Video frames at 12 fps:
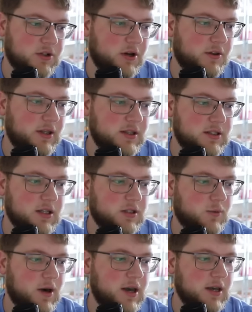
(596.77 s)
So the
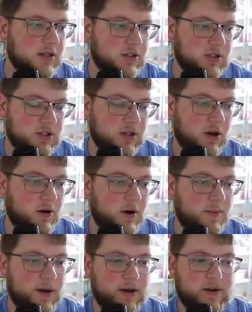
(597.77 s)
easiest way is just to go
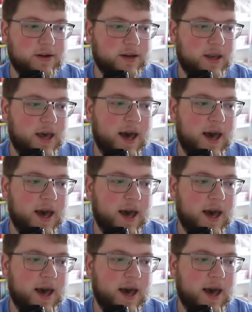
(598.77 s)
up and click